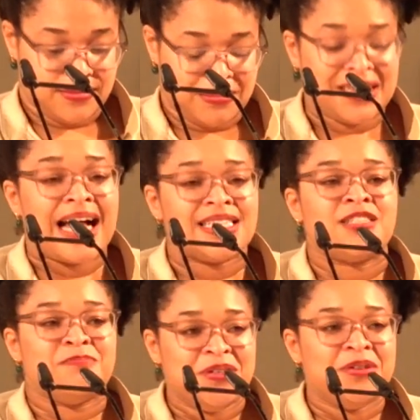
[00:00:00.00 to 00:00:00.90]
But that's
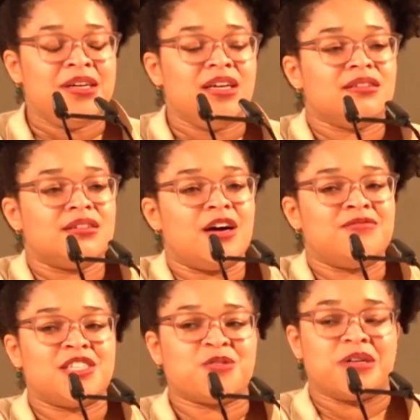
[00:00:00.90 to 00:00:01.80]
the beauty of
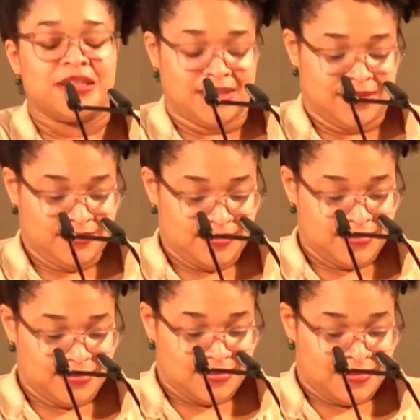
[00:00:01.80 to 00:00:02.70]
this work.
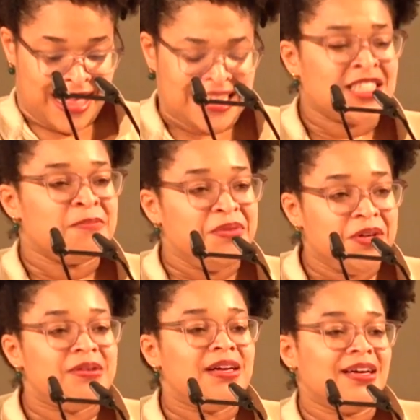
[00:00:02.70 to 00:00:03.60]
That's the
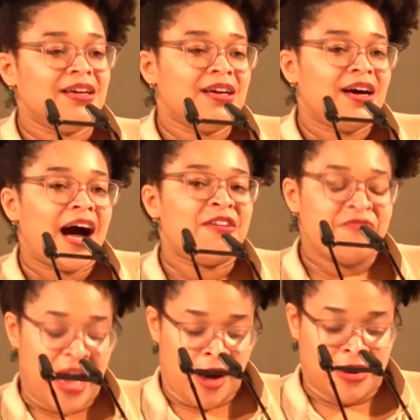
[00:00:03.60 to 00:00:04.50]
beauty I
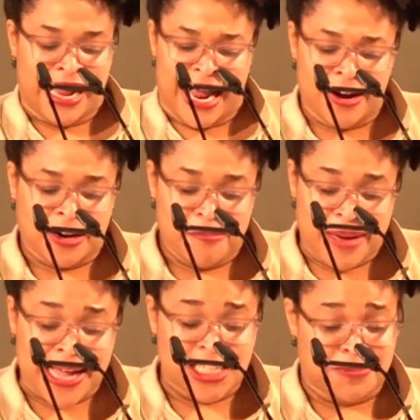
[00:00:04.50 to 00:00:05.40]
found in Erika
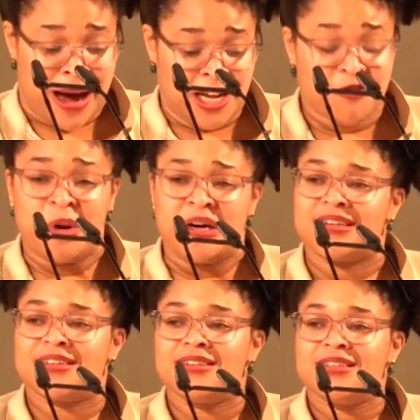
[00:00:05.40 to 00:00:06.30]
Mann's body of
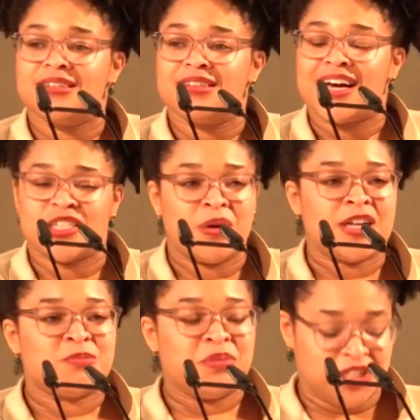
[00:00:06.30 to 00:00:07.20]
work, as well
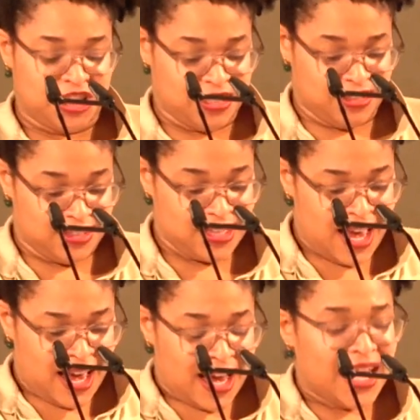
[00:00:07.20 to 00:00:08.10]
as Pushkin's
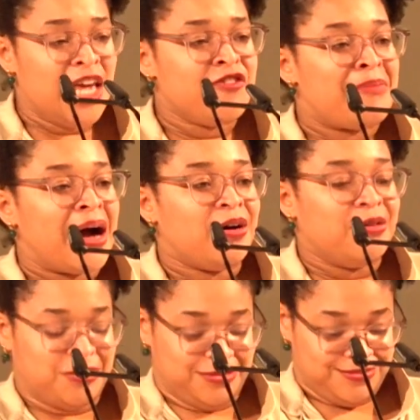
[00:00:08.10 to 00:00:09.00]
and even my
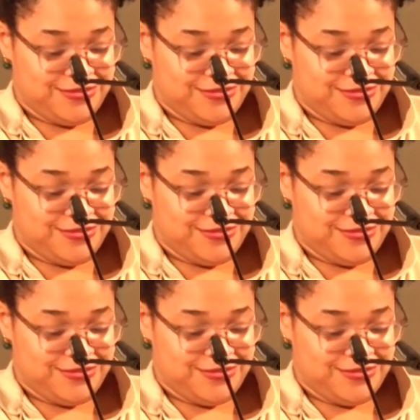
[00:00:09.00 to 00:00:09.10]
own.